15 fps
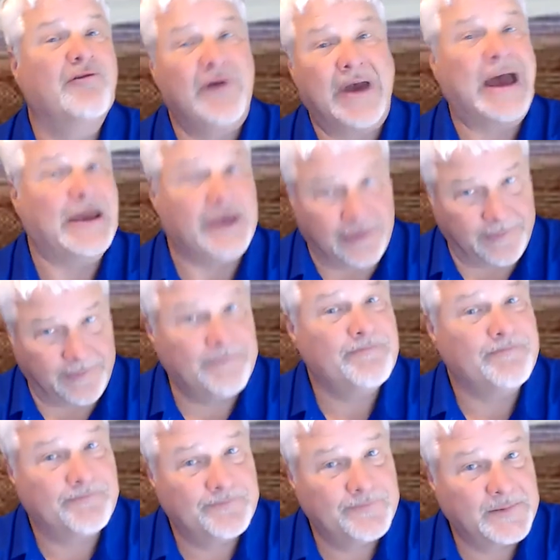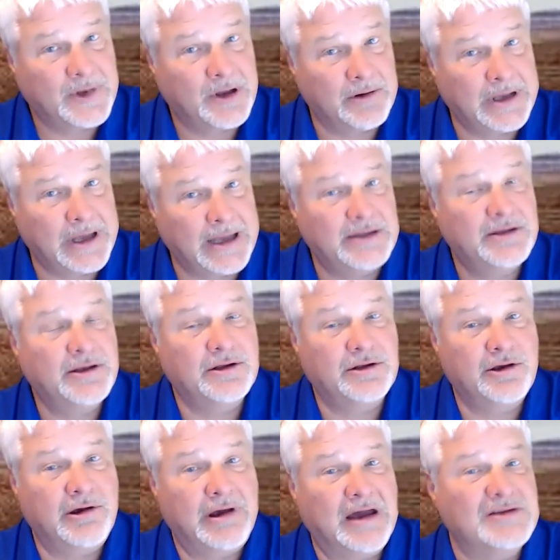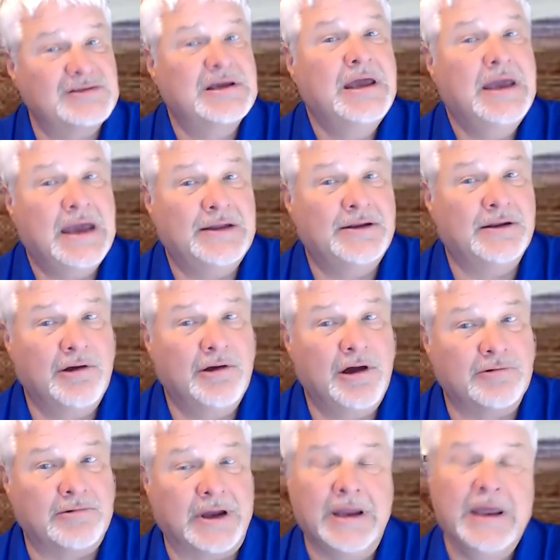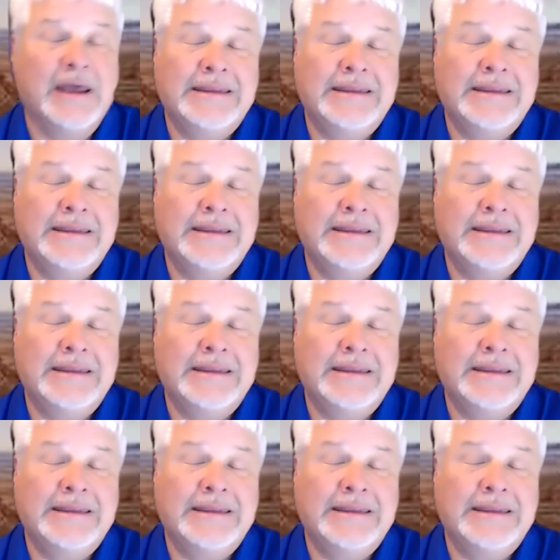value, okay, to, to your house in the long run.